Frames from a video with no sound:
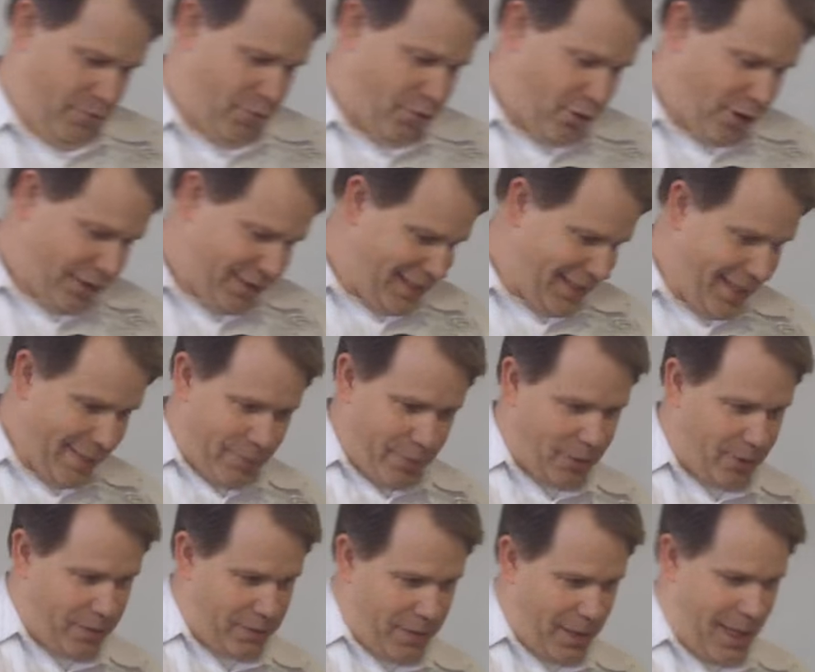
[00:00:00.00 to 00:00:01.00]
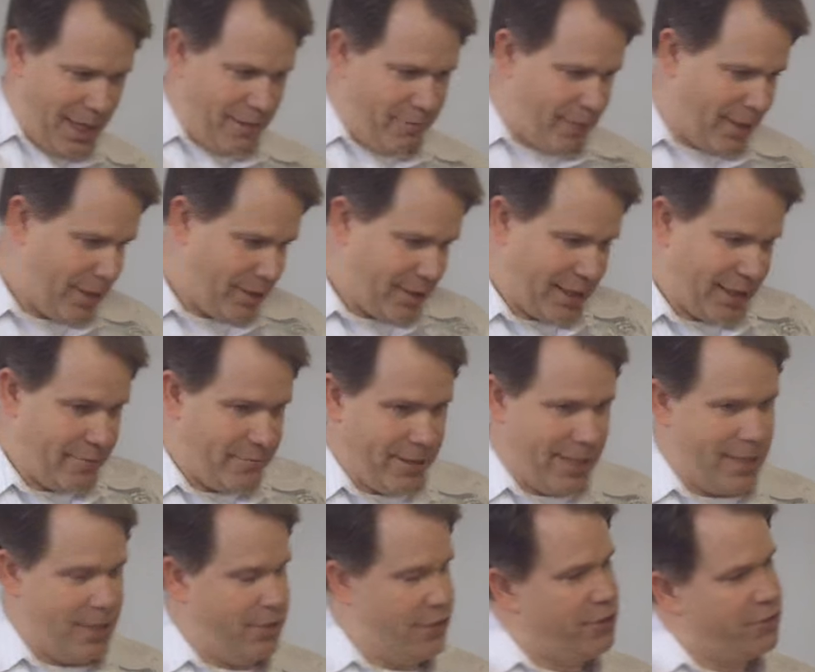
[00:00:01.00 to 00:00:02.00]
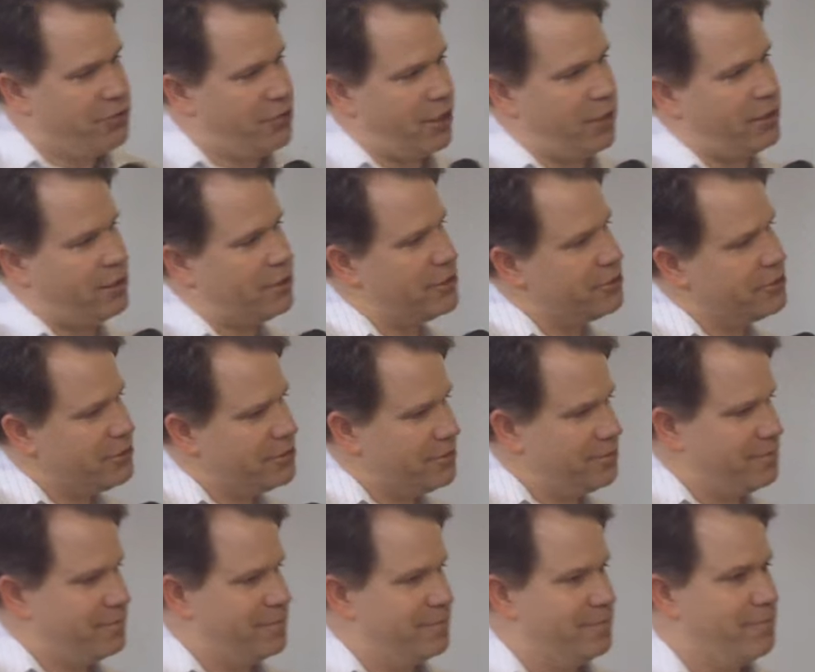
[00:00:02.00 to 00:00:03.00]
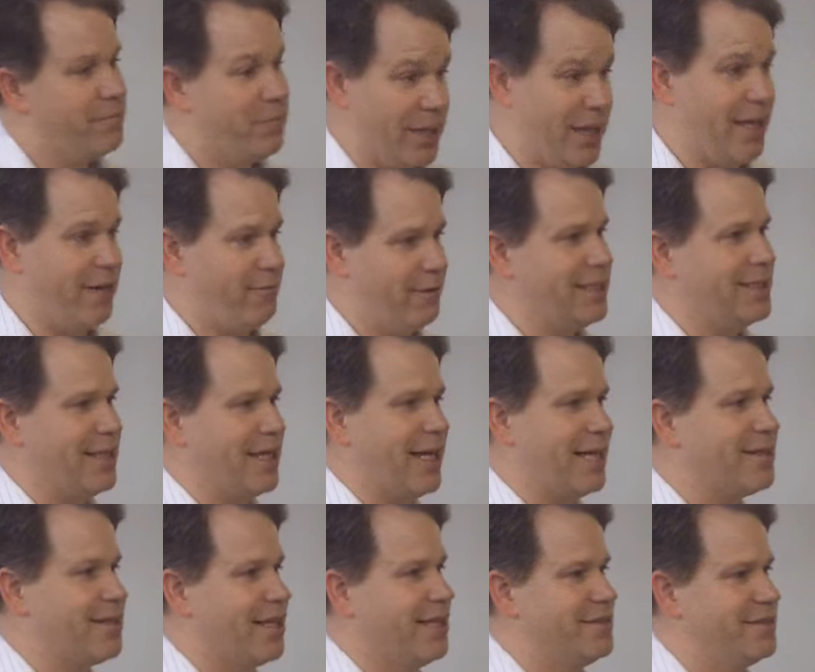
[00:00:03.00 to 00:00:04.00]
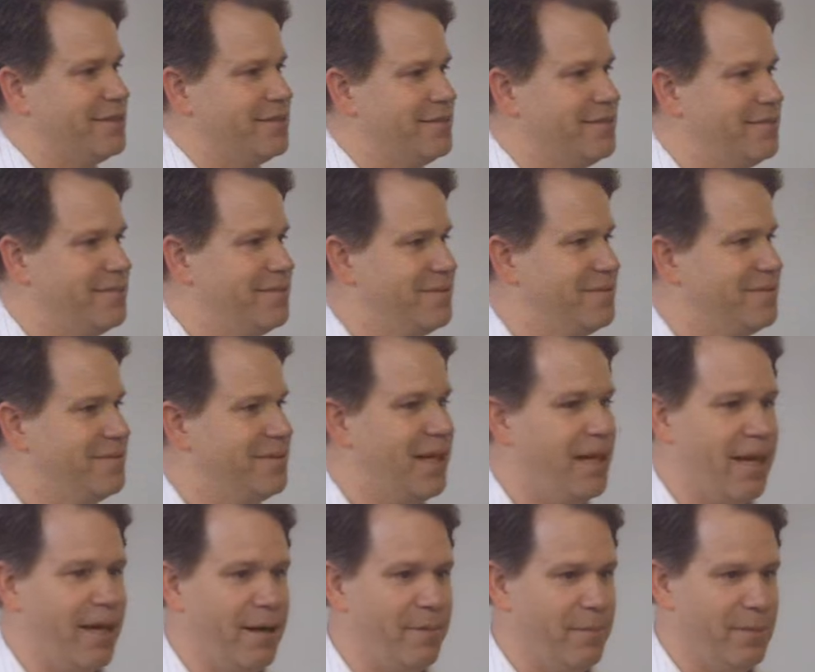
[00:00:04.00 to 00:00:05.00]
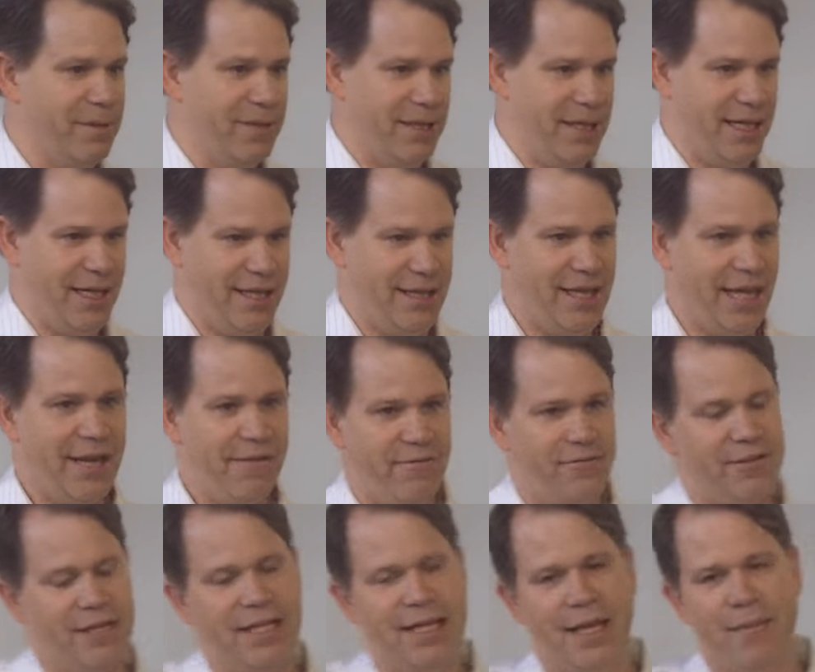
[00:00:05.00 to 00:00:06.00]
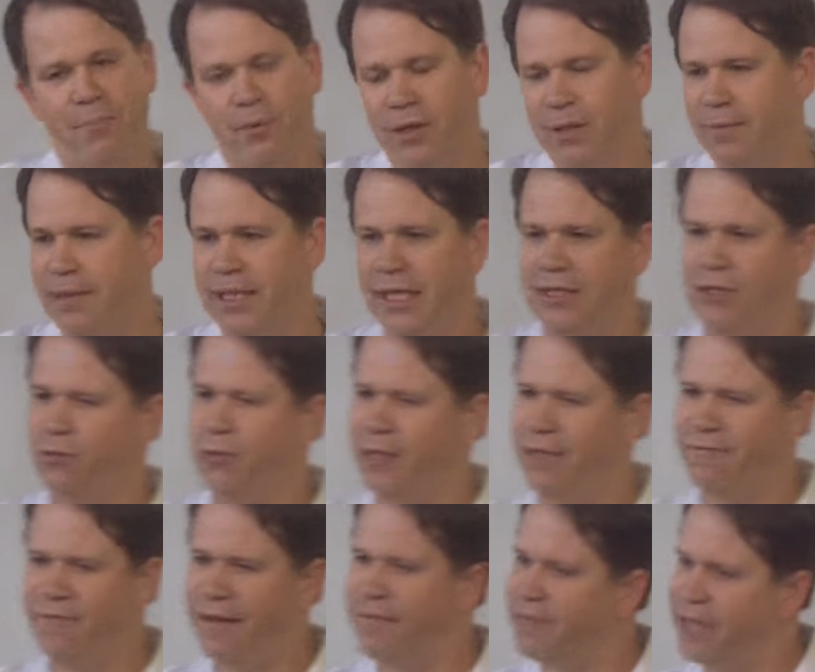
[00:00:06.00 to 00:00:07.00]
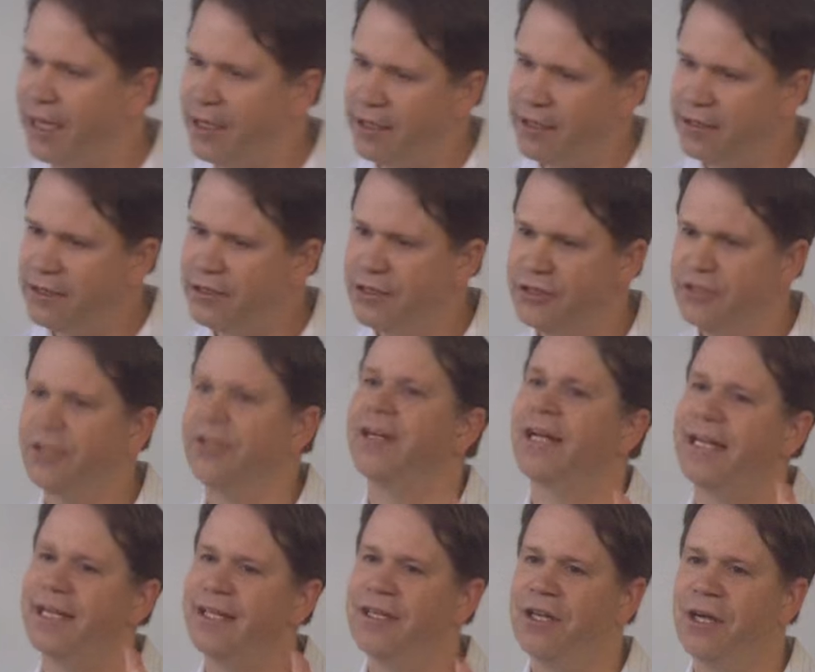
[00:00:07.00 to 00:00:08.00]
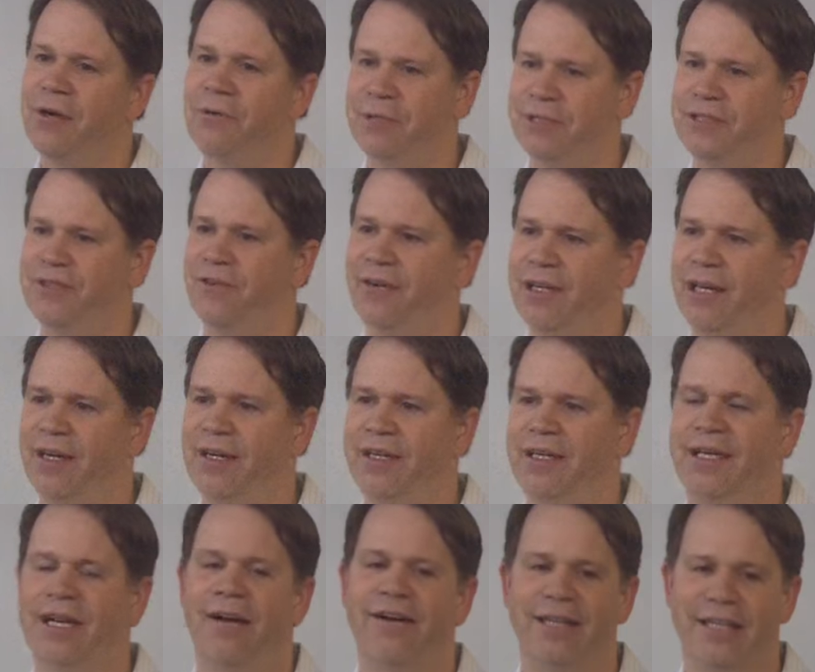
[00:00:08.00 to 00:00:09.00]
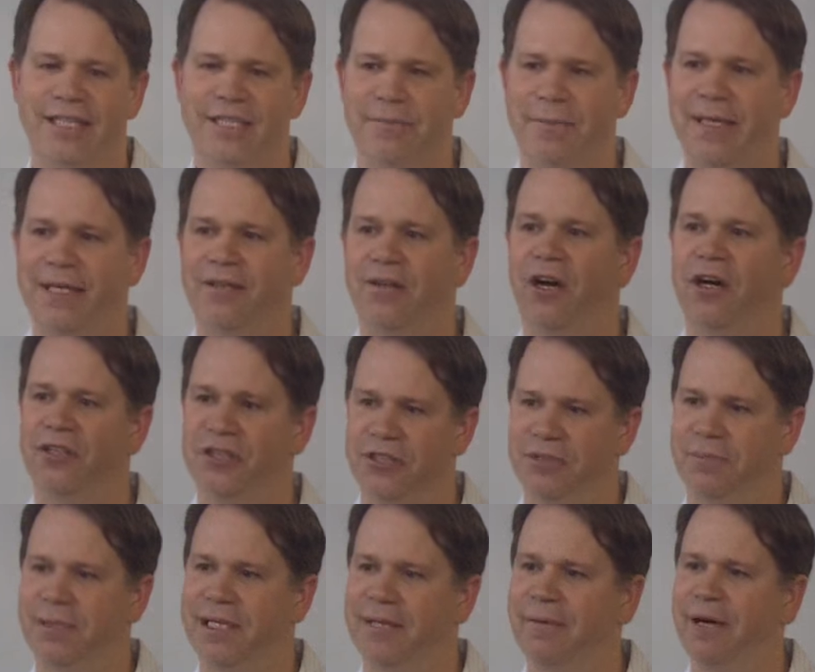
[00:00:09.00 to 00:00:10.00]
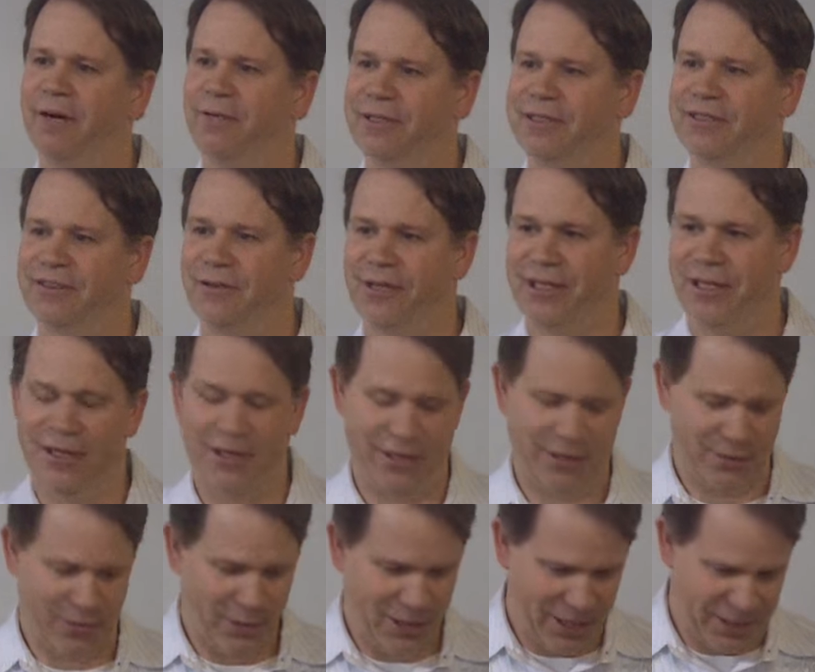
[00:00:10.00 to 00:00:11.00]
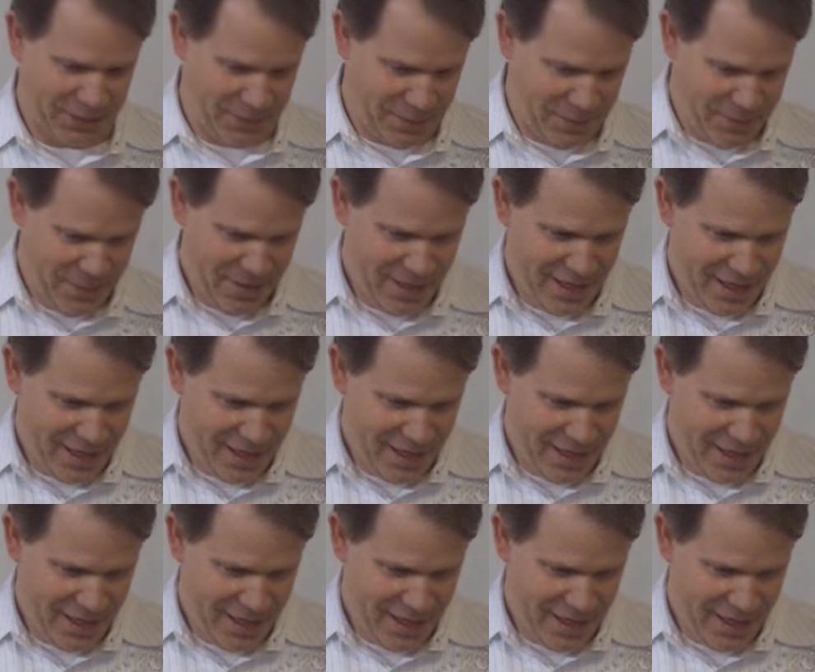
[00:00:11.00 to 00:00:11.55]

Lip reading: For example, I rarely read news articles, but I read the headlines. And thankfully, they put them in like 25 characters so that I can know what's going on, and now I can speak knowledgeably about what's going on in the world.